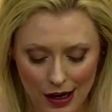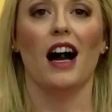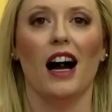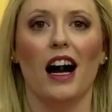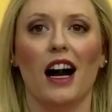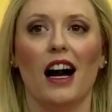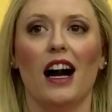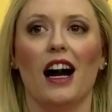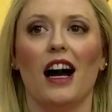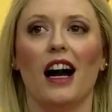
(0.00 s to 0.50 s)

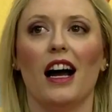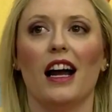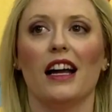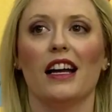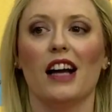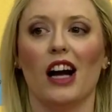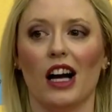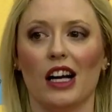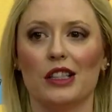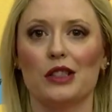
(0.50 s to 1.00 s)
I
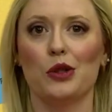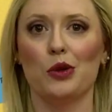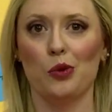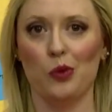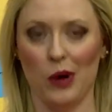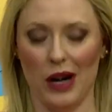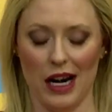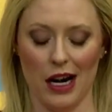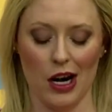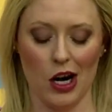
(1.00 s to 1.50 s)
got to
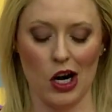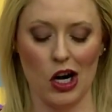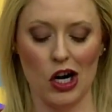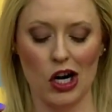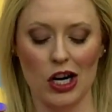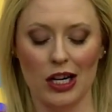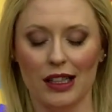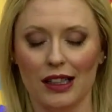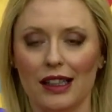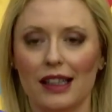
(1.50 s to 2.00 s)

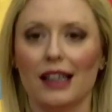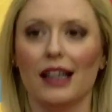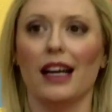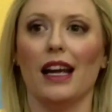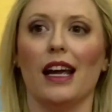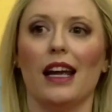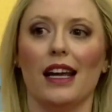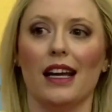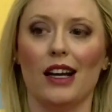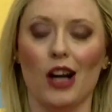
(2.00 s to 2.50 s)
wear
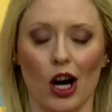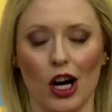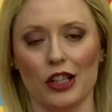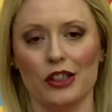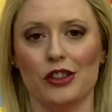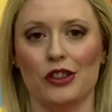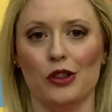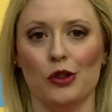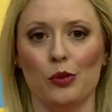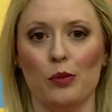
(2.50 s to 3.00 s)
a
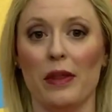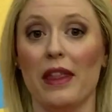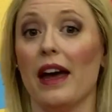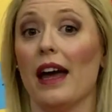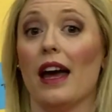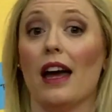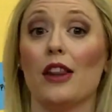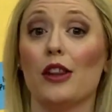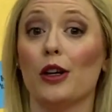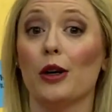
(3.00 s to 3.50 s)
costume that
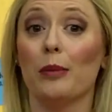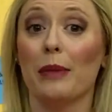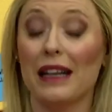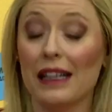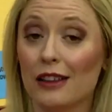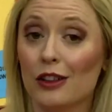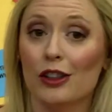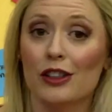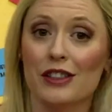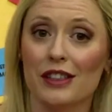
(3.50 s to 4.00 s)
Heather
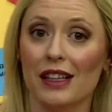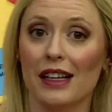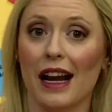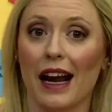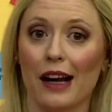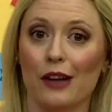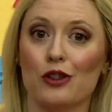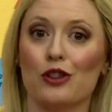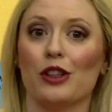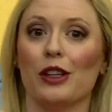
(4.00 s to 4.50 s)
Manderson
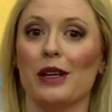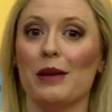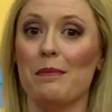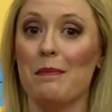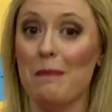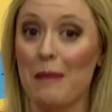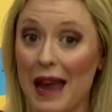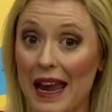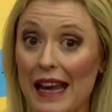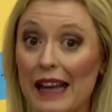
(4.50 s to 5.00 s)
actually
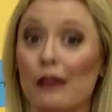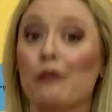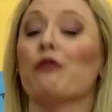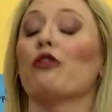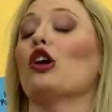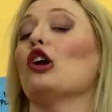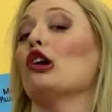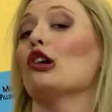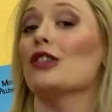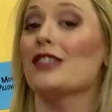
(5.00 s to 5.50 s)
made
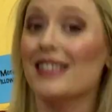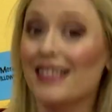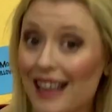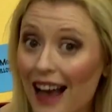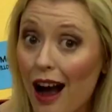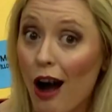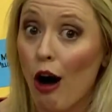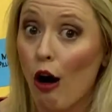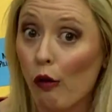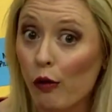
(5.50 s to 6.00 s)
for
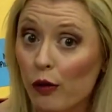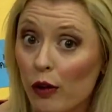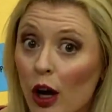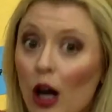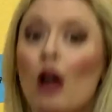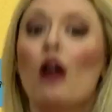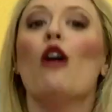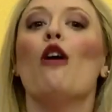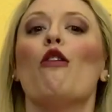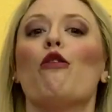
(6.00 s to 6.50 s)
herself
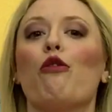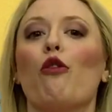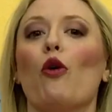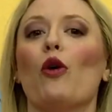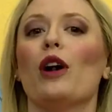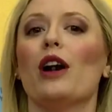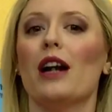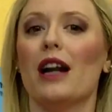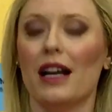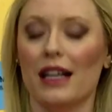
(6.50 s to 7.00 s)

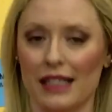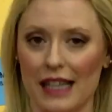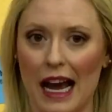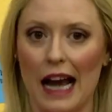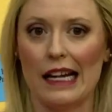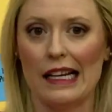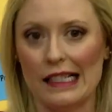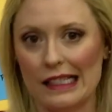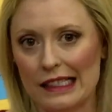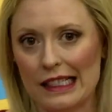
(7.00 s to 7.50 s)
for
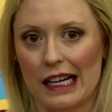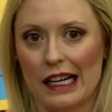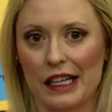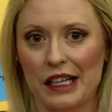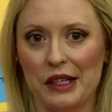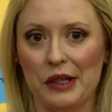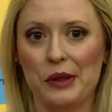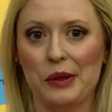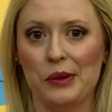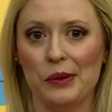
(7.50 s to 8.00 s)
Daddy's
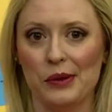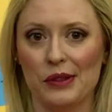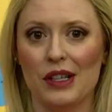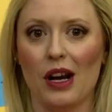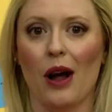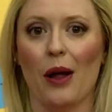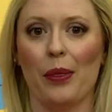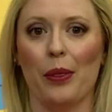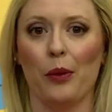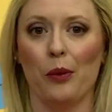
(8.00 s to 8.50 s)
Dying, Who's
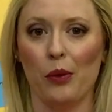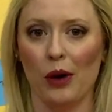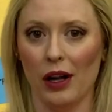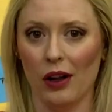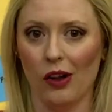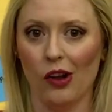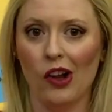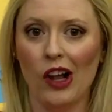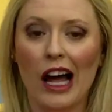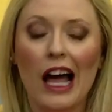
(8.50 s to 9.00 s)
Got the
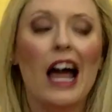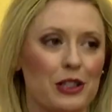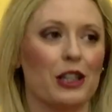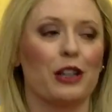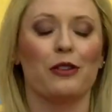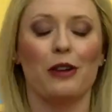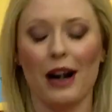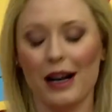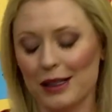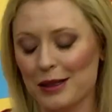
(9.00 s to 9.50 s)
Will.
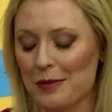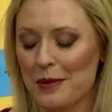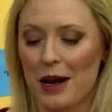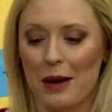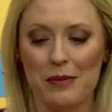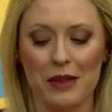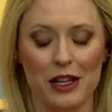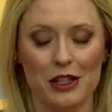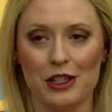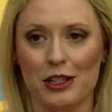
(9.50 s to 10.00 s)
It cracked me
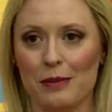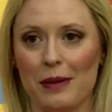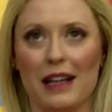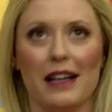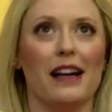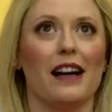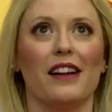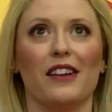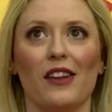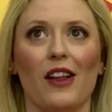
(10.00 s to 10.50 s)
up that she made
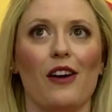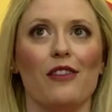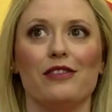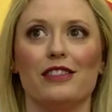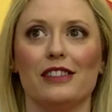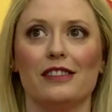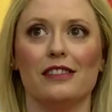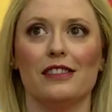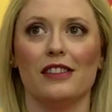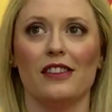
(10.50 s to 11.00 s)
it. I loved
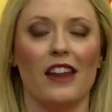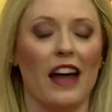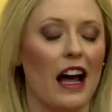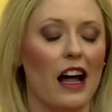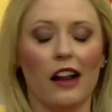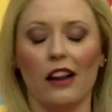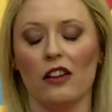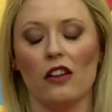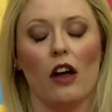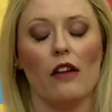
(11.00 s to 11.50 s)

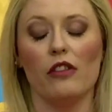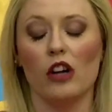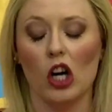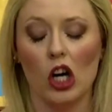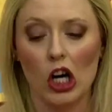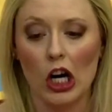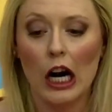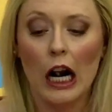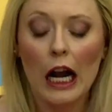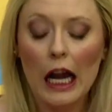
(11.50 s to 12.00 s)
that. I love
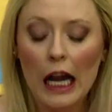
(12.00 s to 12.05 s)
her.